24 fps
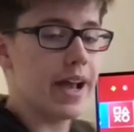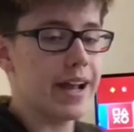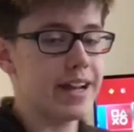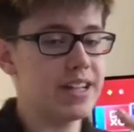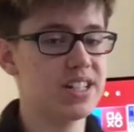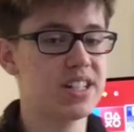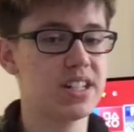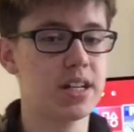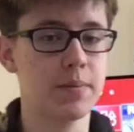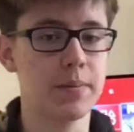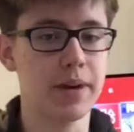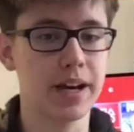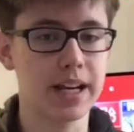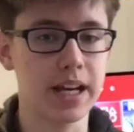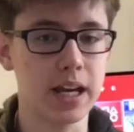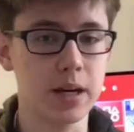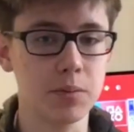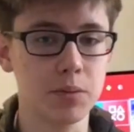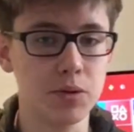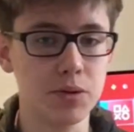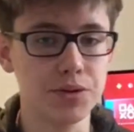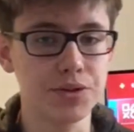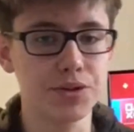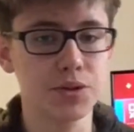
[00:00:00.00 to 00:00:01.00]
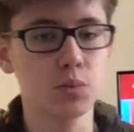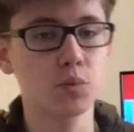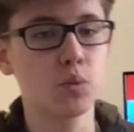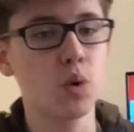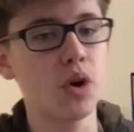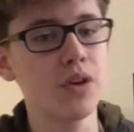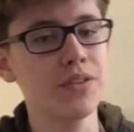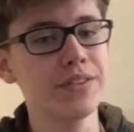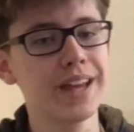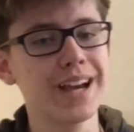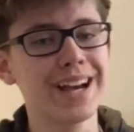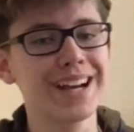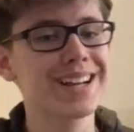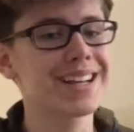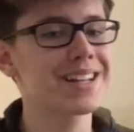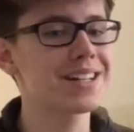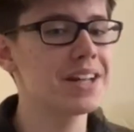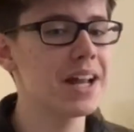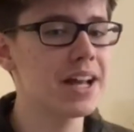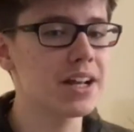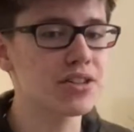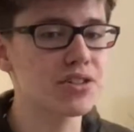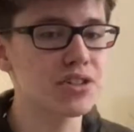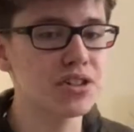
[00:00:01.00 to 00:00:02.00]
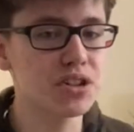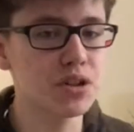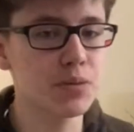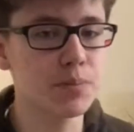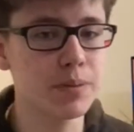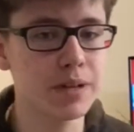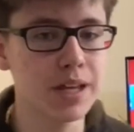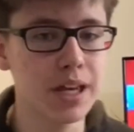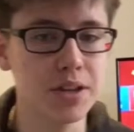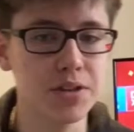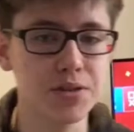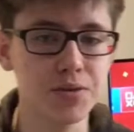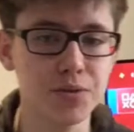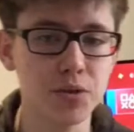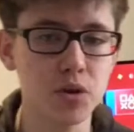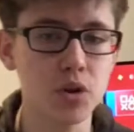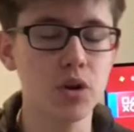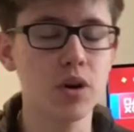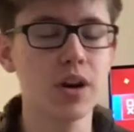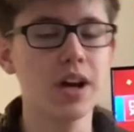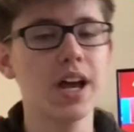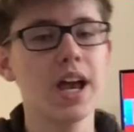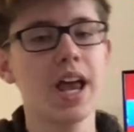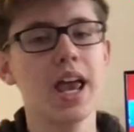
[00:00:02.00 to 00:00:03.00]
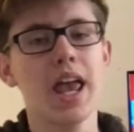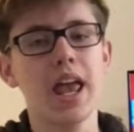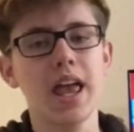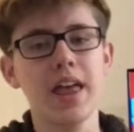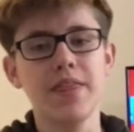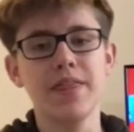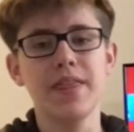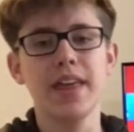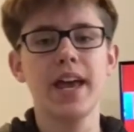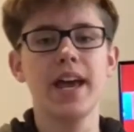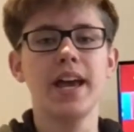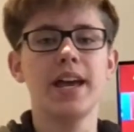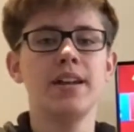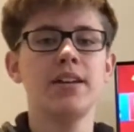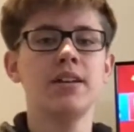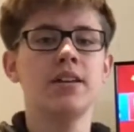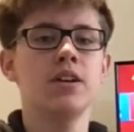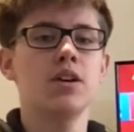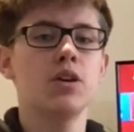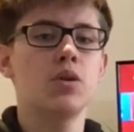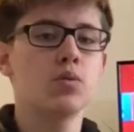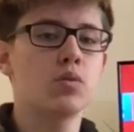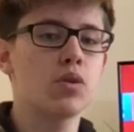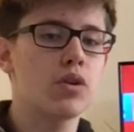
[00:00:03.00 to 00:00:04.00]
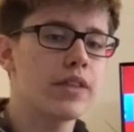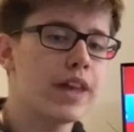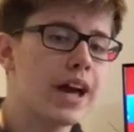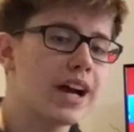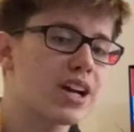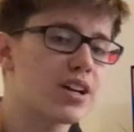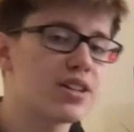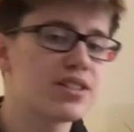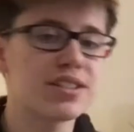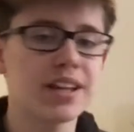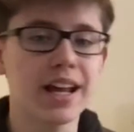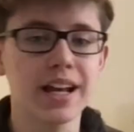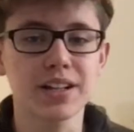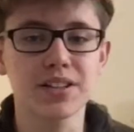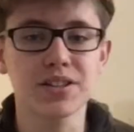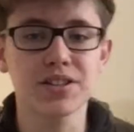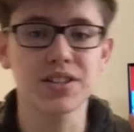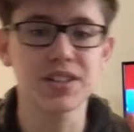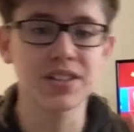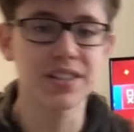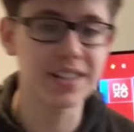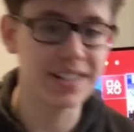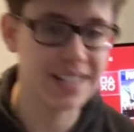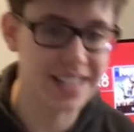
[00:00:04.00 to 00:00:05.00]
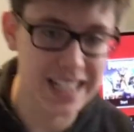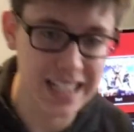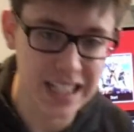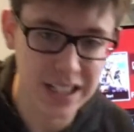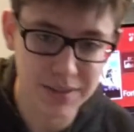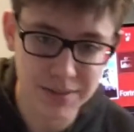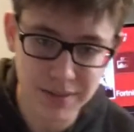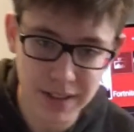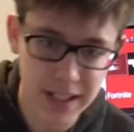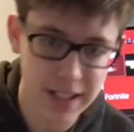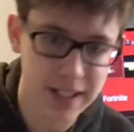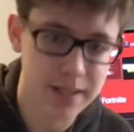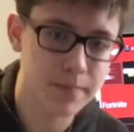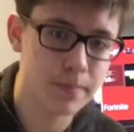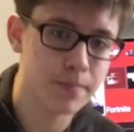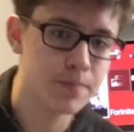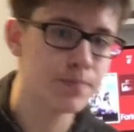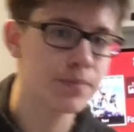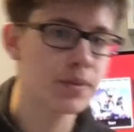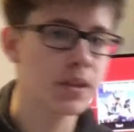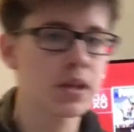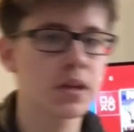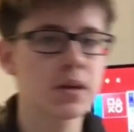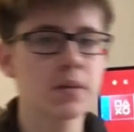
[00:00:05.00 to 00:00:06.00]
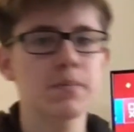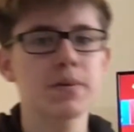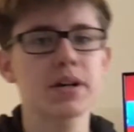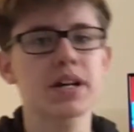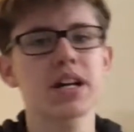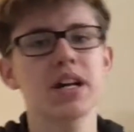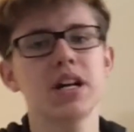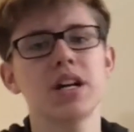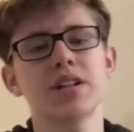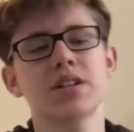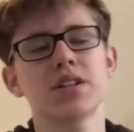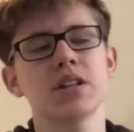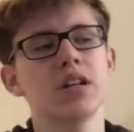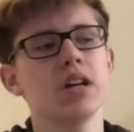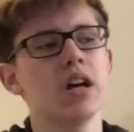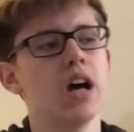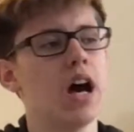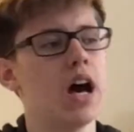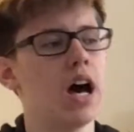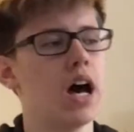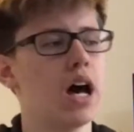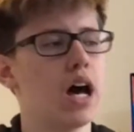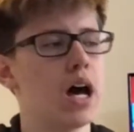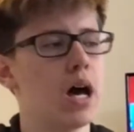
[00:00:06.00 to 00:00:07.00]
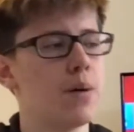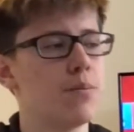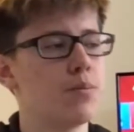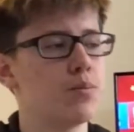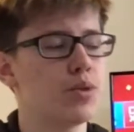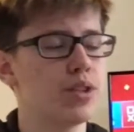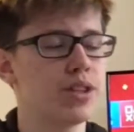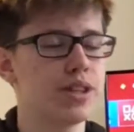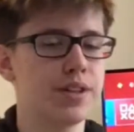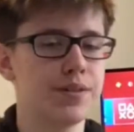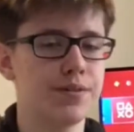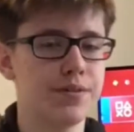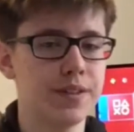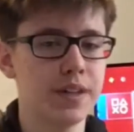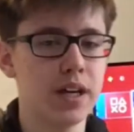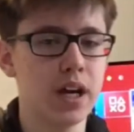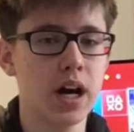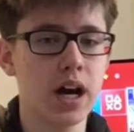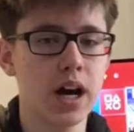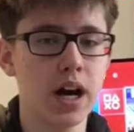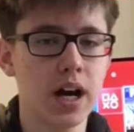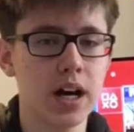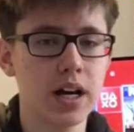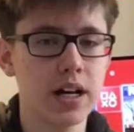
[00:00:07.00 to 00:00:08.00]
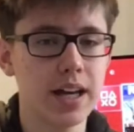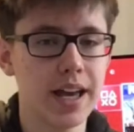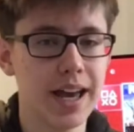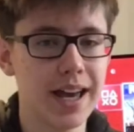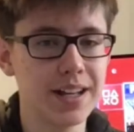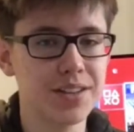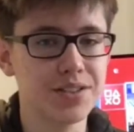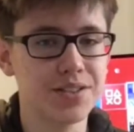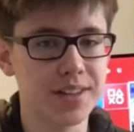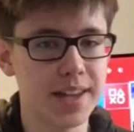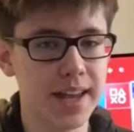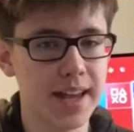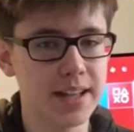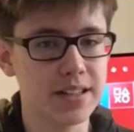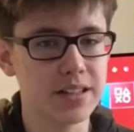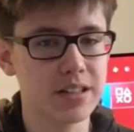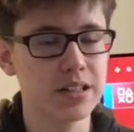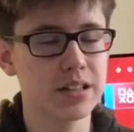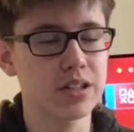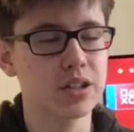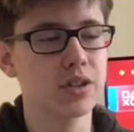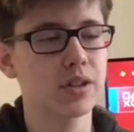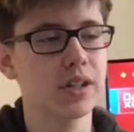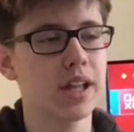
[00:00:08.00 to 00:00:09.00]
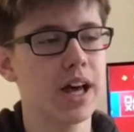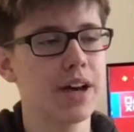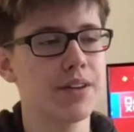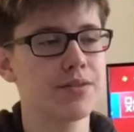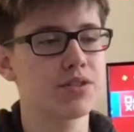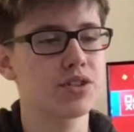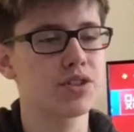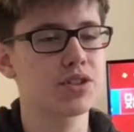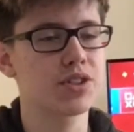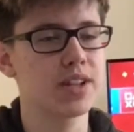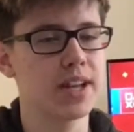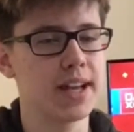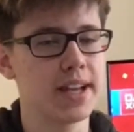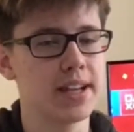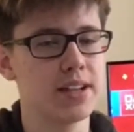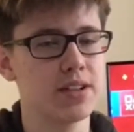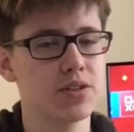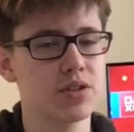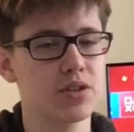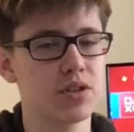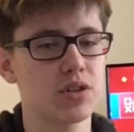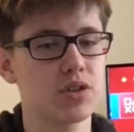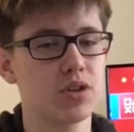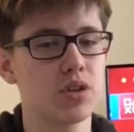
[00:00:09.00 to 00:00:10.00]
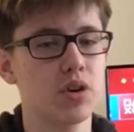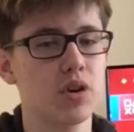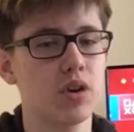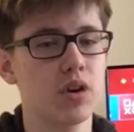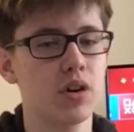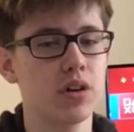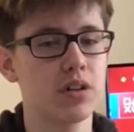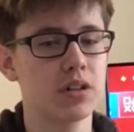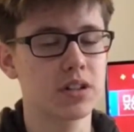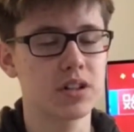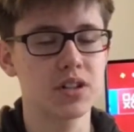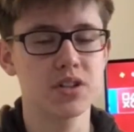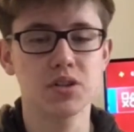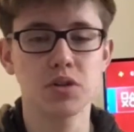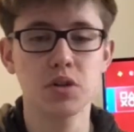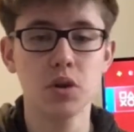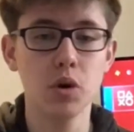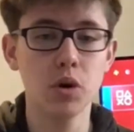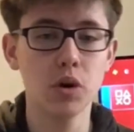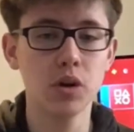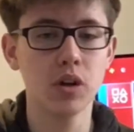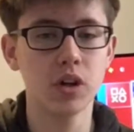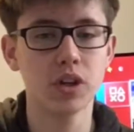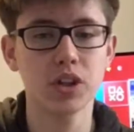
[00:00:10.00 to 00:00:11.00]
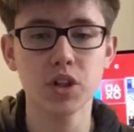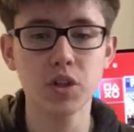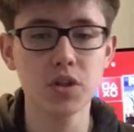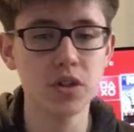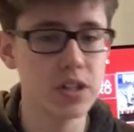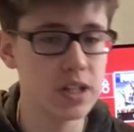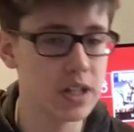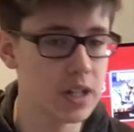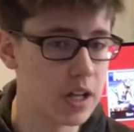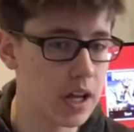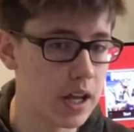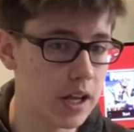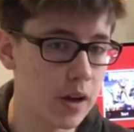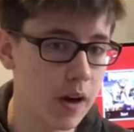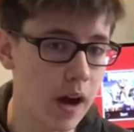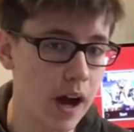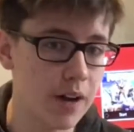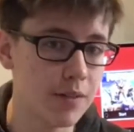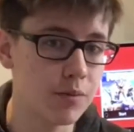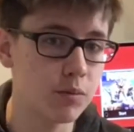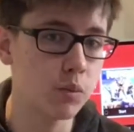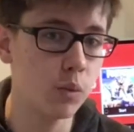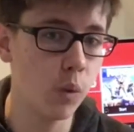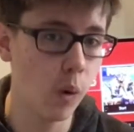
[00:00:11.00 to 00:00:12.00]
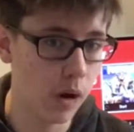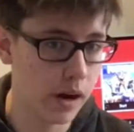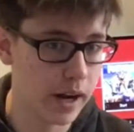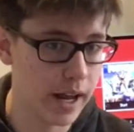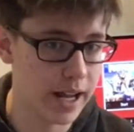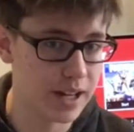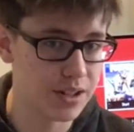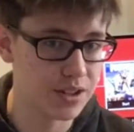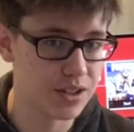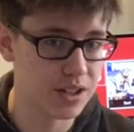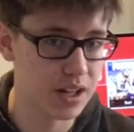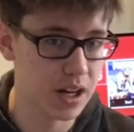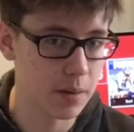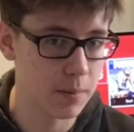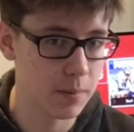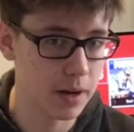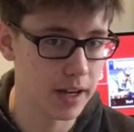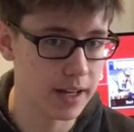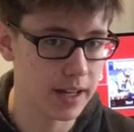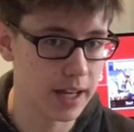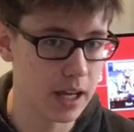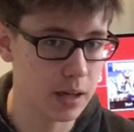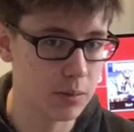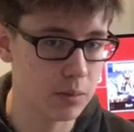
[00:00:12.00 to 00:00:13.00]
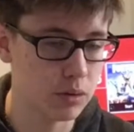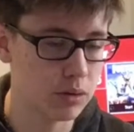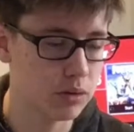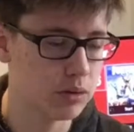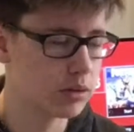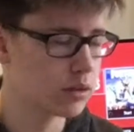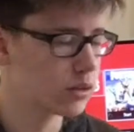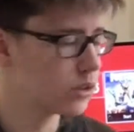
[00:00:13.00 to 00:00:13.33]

HDMI cables, the one that connects to the PS4, and then one that connects to the TV, because with the VR headset you'll have to change because usually you have one HDMI cable,